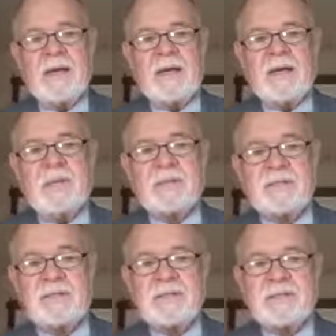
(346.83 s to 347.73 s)
He was
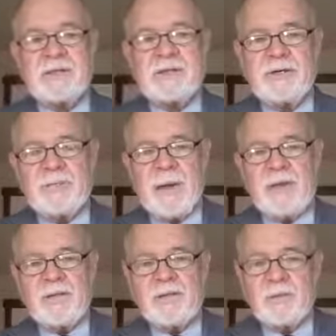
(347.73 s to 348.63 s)
concerned
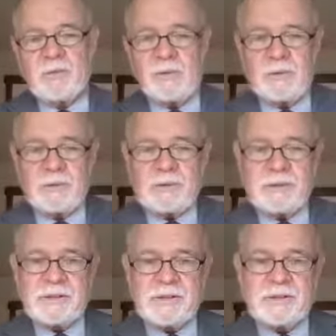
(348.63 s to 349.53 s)
about the
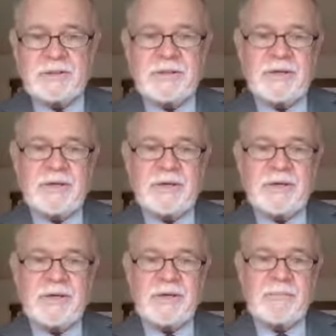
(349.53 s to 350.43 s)
rules
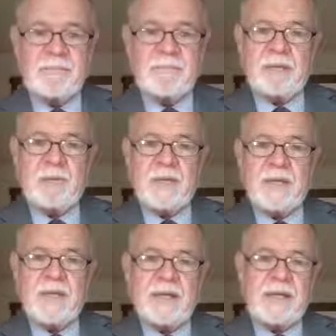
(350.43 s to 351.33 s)

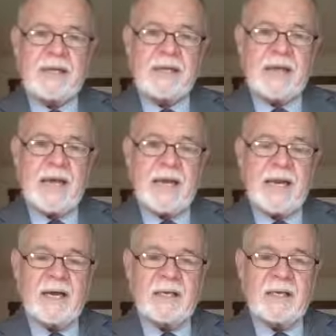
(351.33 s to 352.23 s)
between clean and
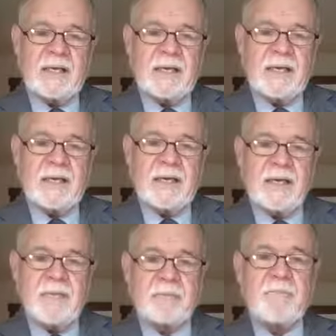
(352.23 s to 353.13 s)
unclean
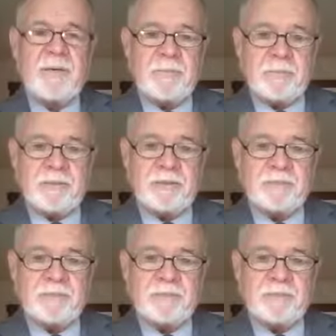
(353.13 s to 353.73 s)
people.